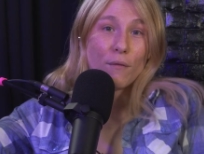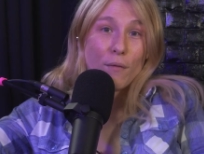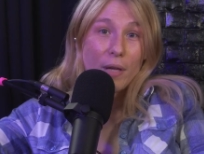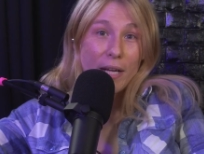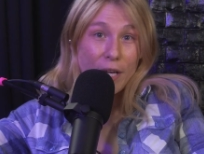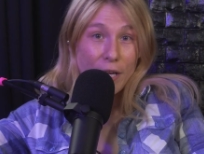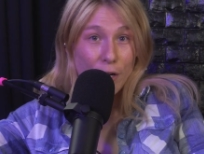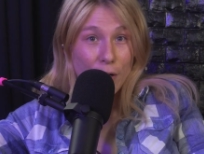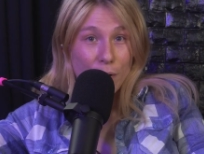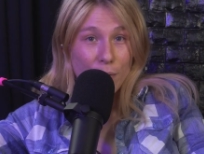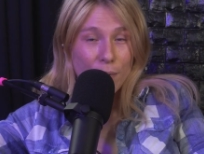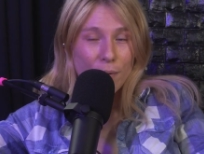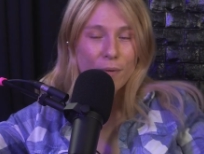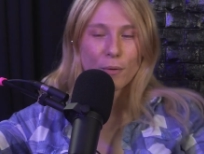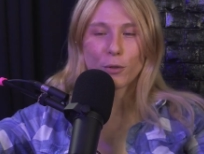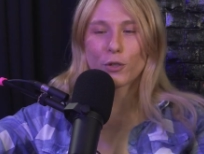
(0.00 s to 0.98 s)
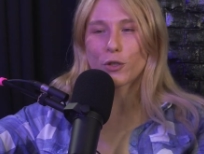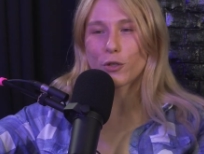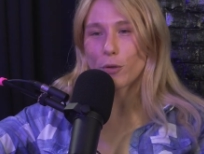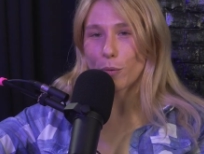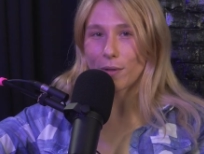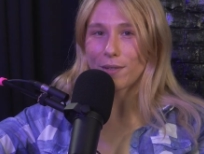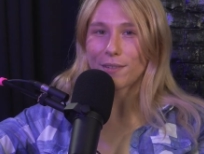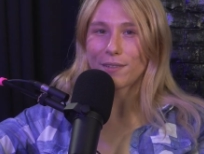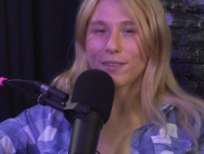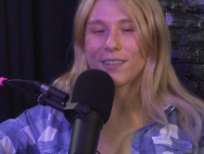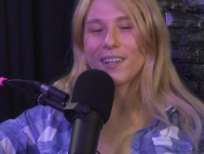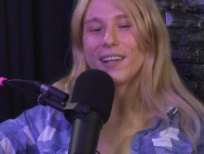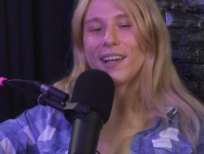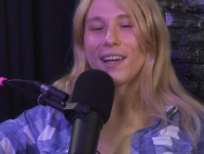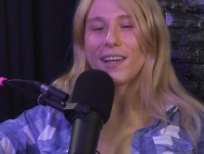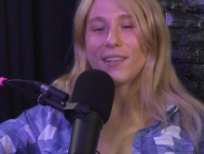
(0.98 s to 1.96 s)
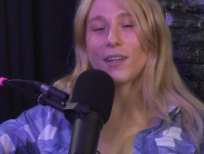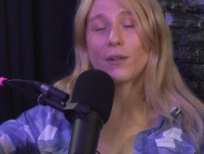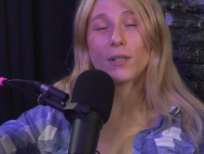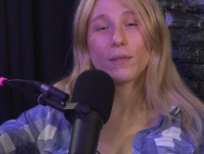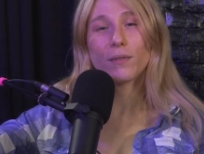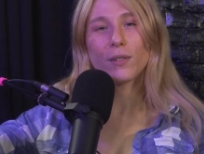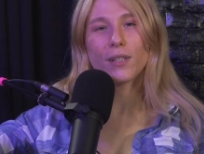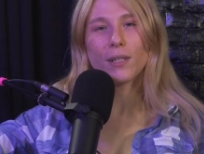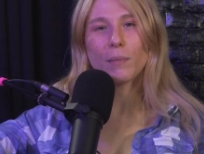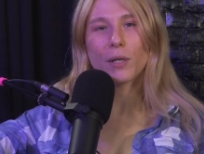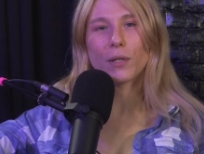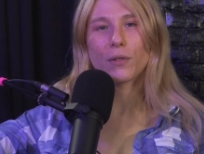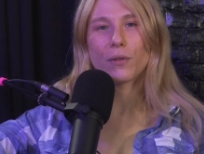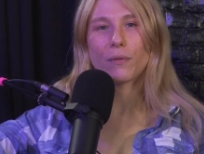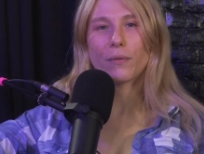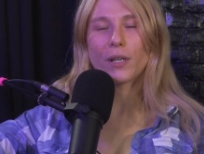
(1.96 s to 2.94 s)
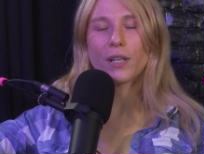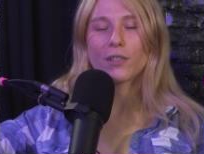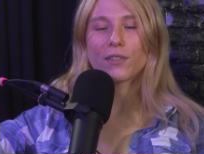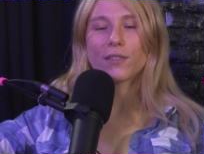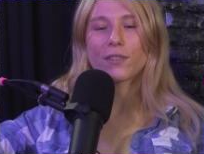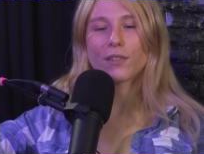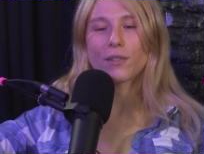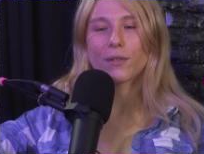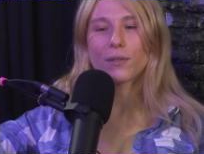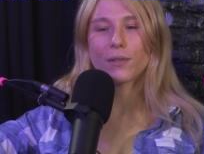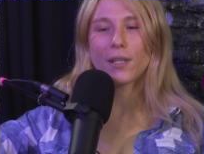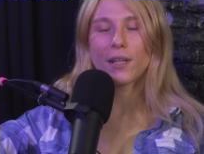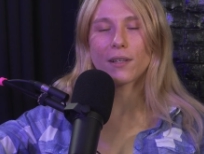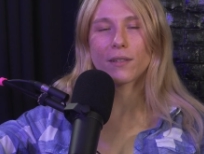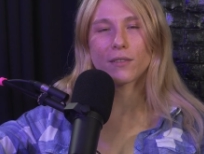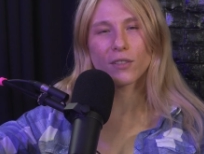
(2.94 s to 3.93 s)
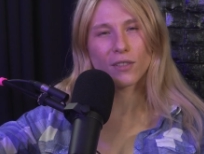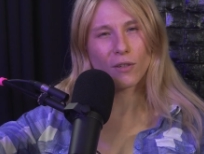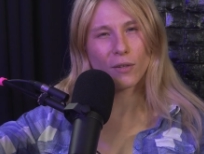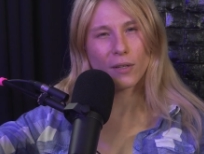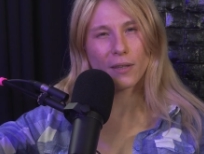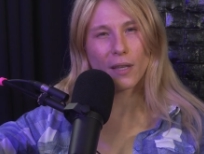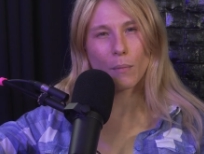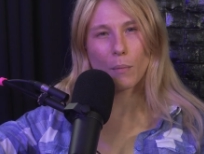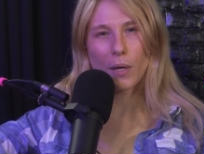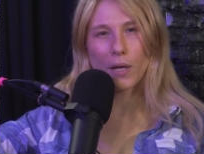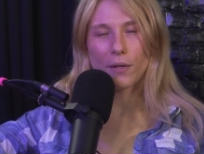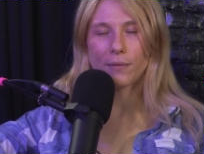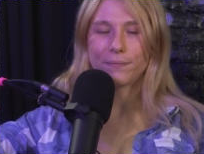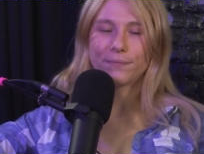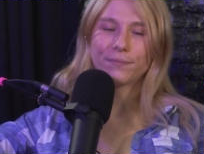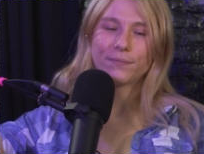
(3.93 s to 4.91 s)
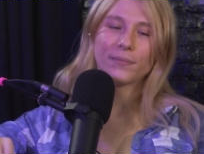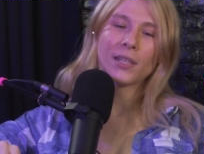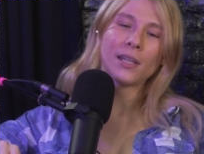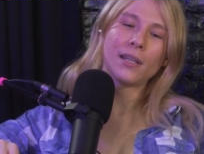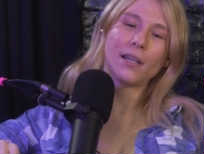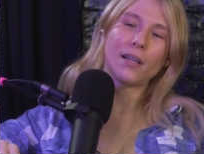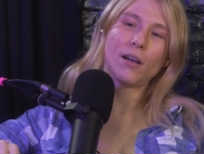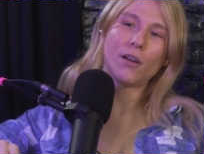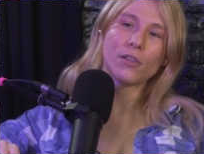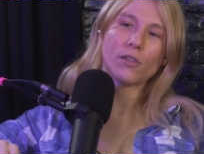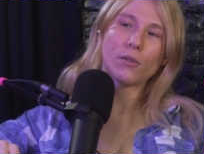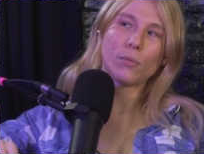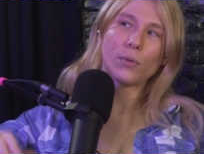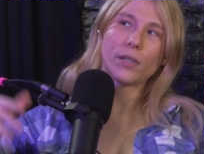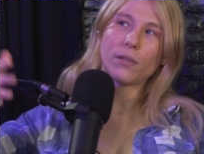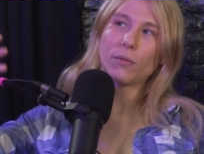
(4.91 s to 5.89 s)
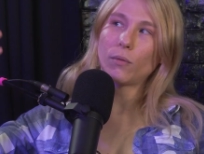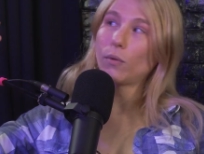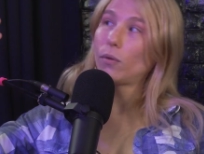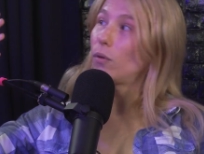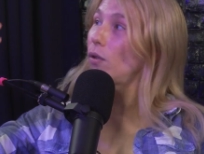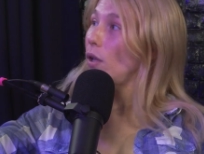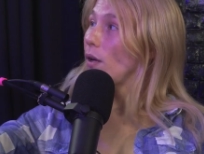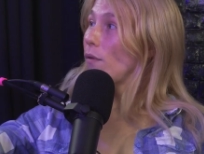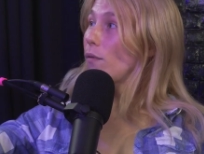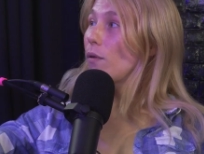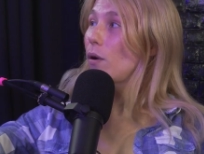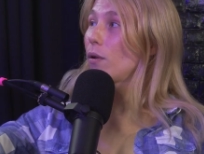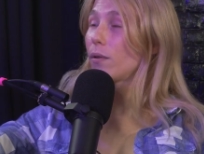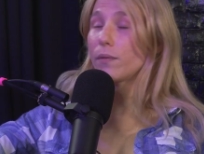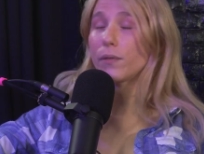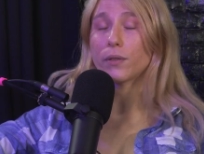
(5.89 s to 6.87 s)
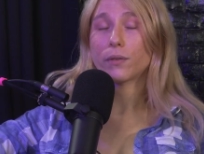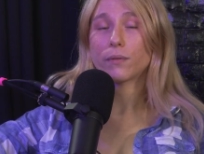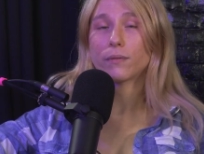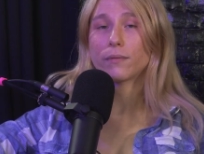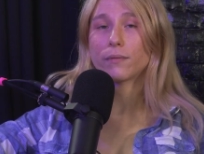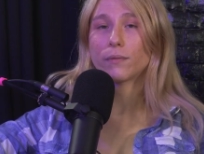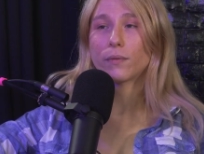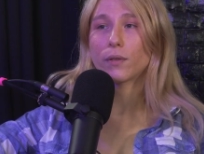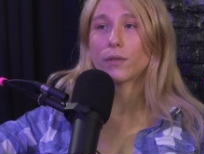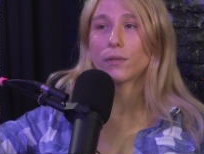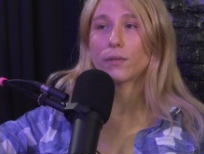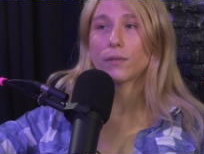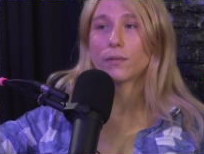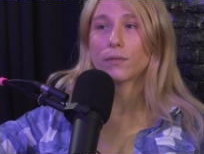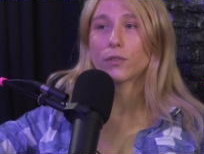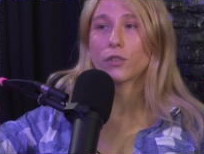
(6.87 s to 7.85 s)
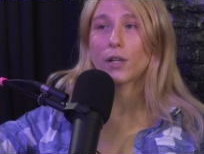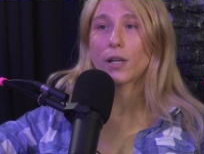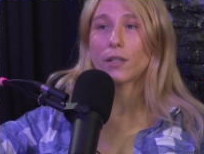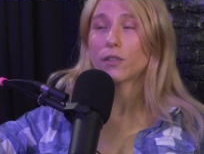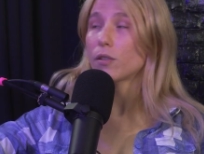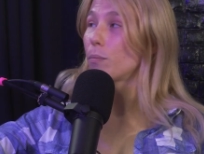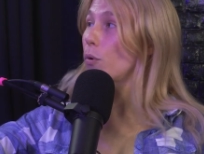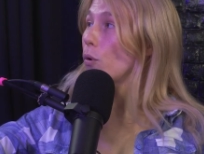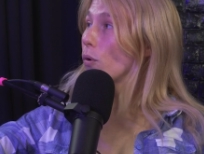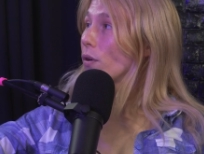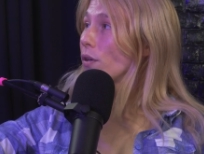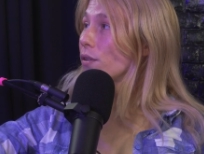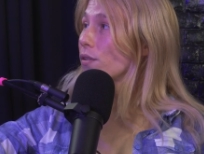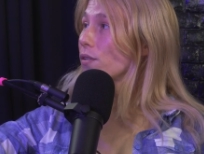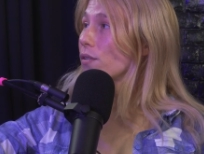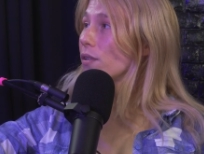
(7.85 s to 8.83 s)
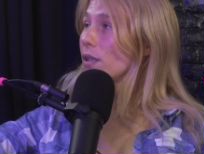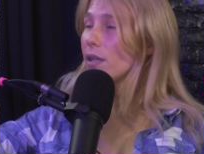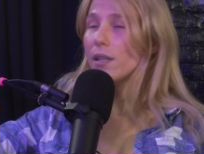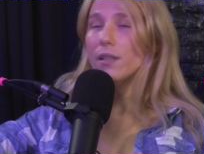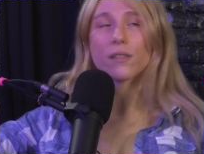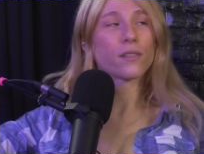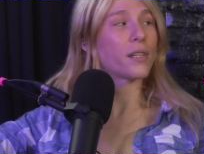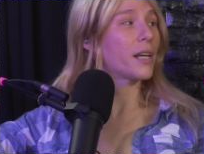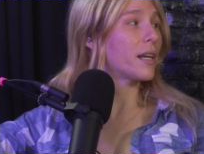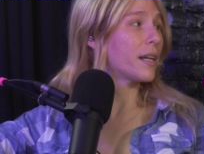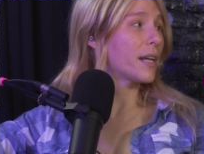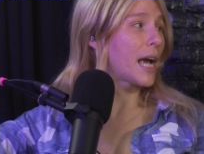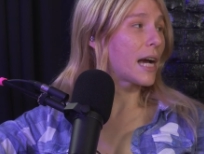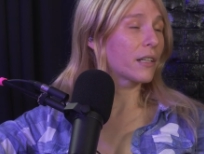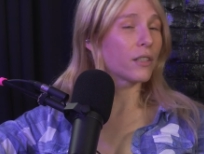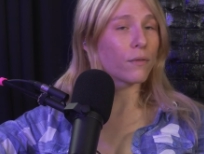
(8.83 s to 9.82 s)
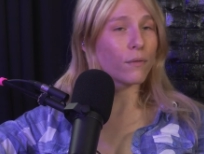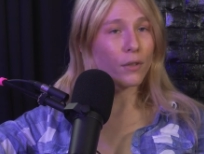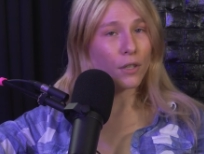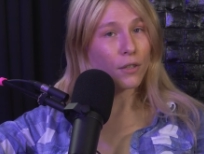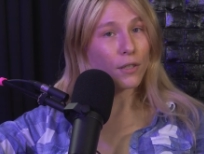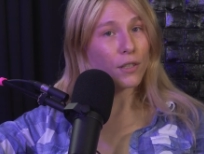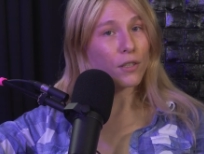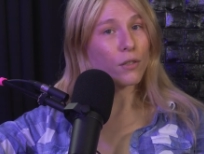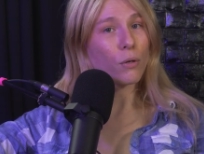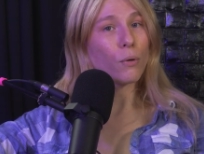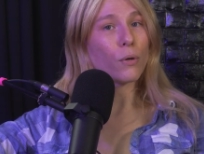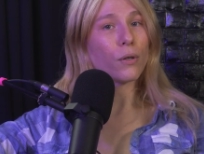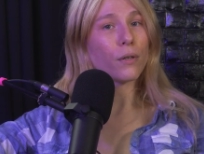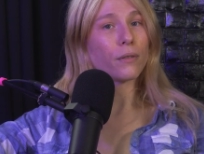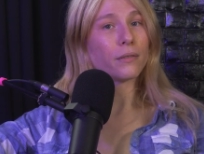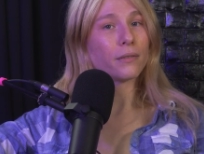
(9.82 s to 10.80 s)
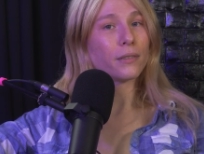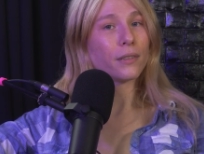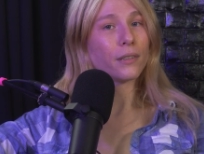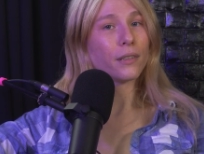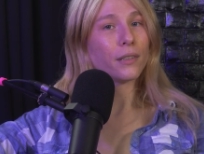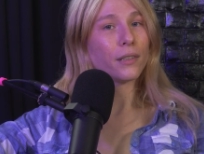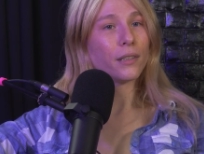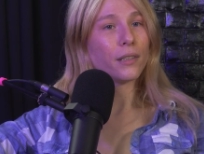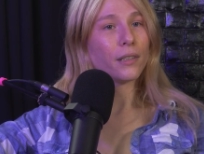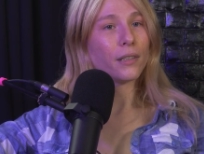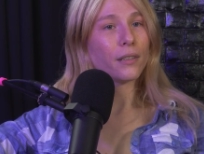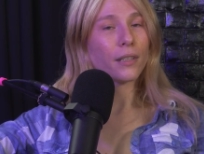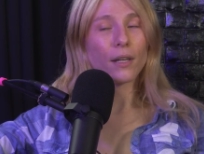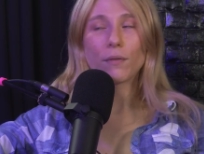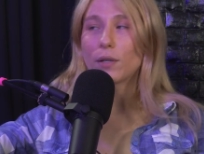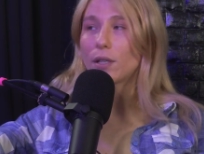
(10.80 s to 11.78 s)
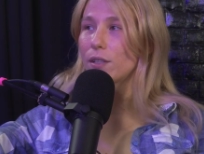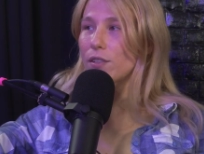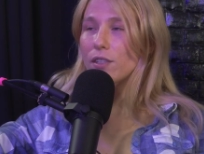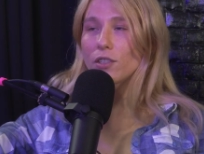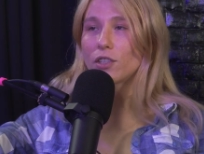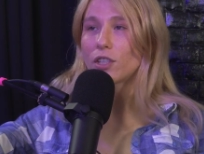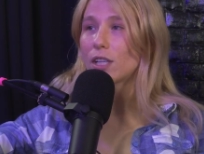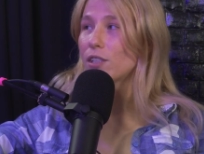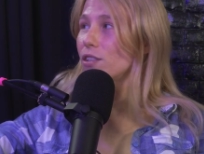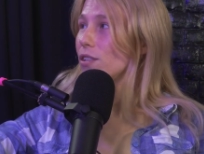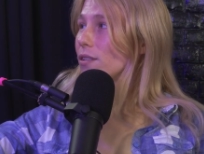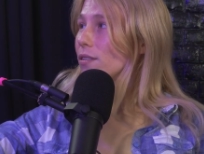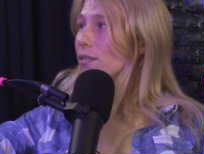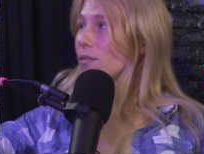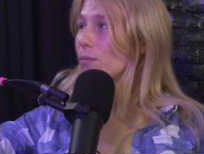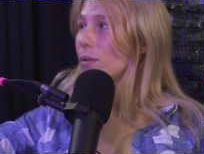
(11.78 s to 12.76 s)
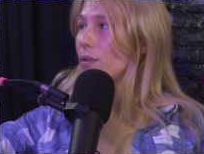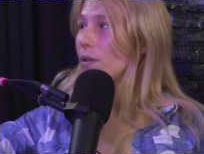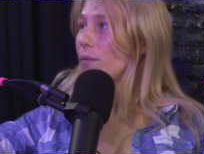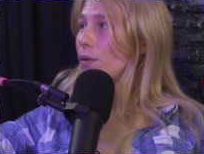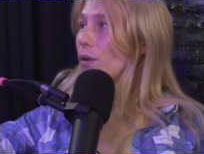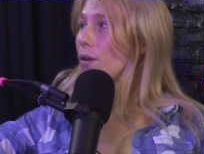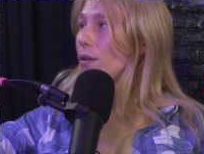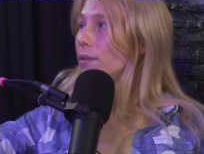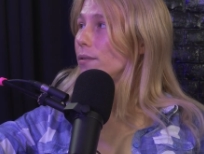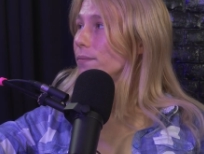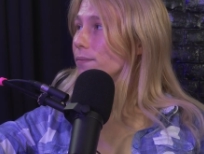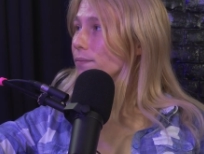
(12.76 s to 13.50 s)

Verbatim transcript: video or short, and that'll give you an email notification. So, yeah, just click that bell. Also, we love all of you for trying to support us, staying active in our Discord, giving us suggestions. We love it all.